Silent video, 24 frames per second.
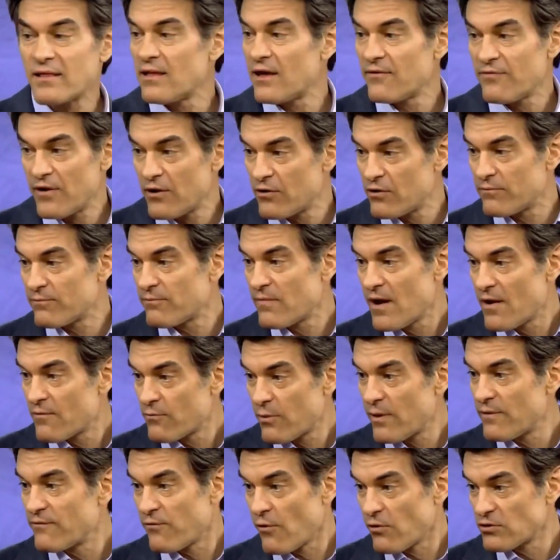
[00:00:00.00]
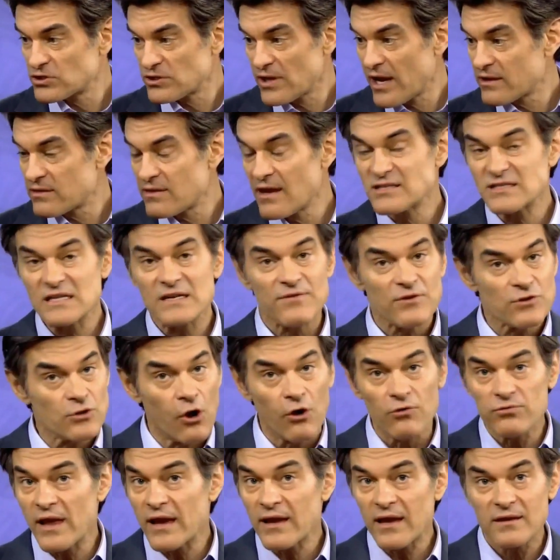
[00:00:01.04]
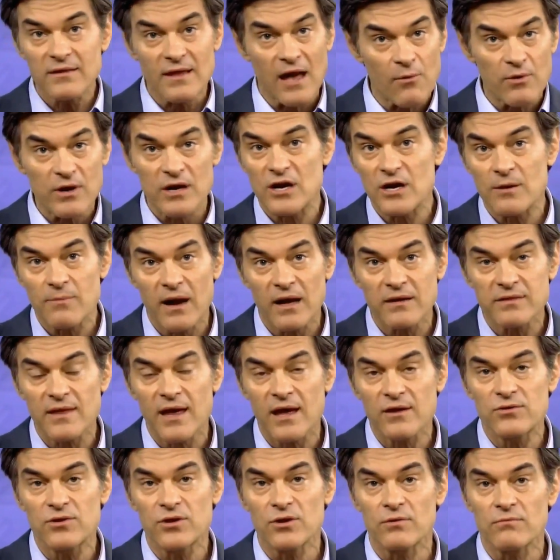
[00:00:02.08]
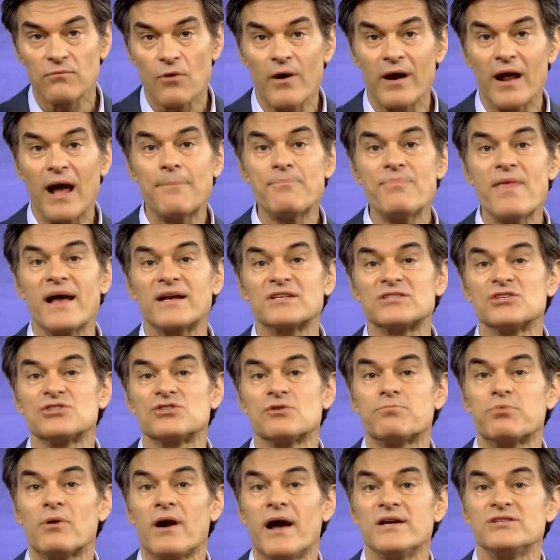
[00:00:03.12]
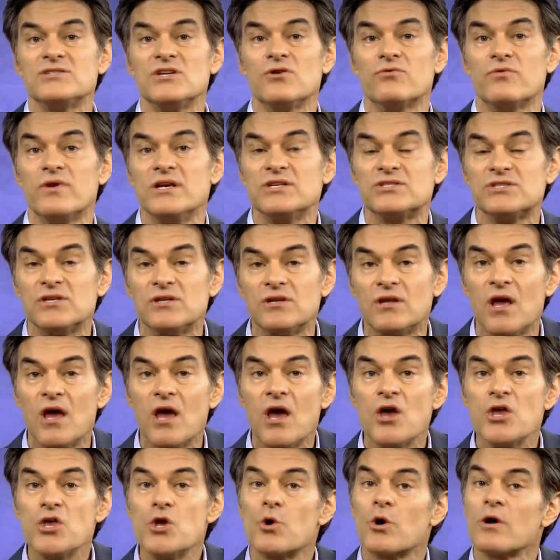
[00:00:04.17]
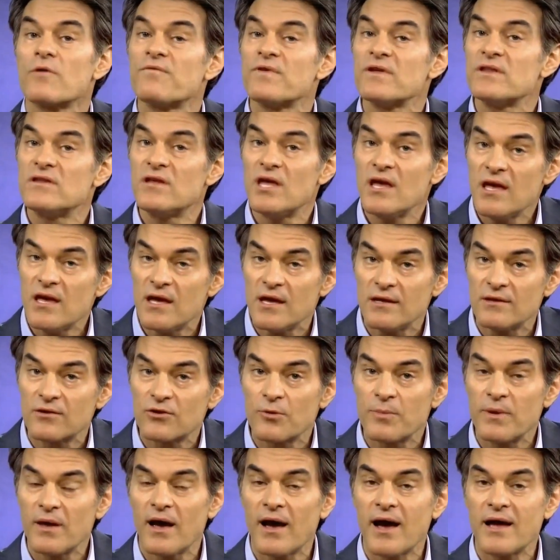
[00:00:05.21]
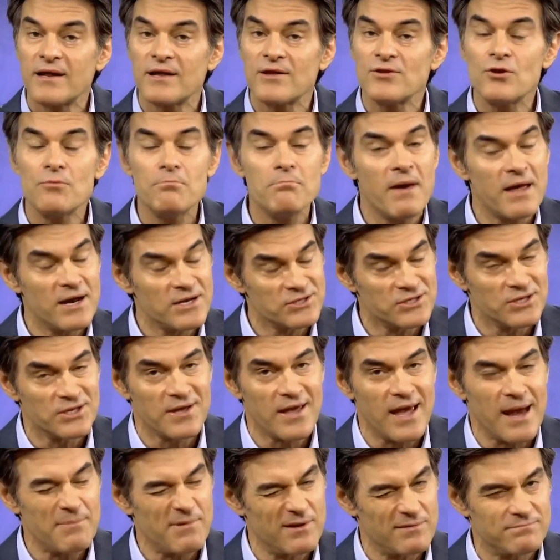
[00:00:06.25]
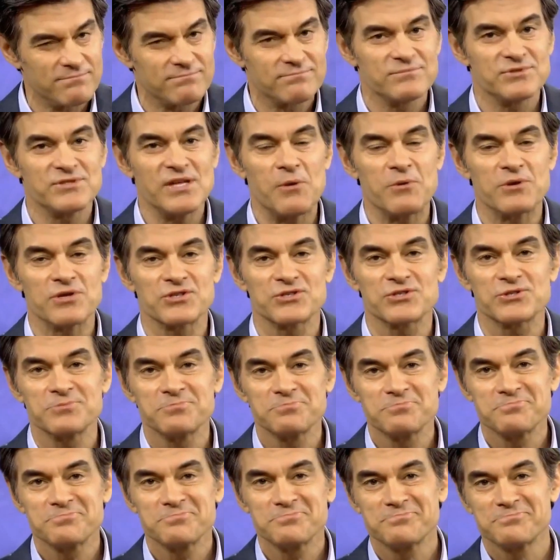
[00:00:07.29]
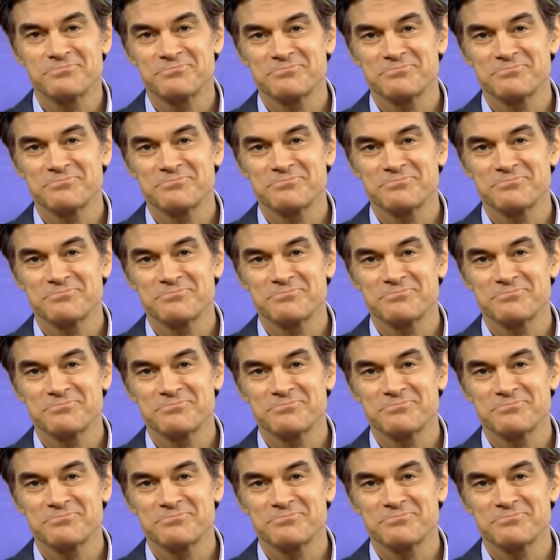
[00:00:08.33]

I love hearing when folks like things, and if you don't like it, I wanna hear about that too. All right, up next, the surprising reason you are fatigued could be hiding in your medicine cabinet. Stay with us.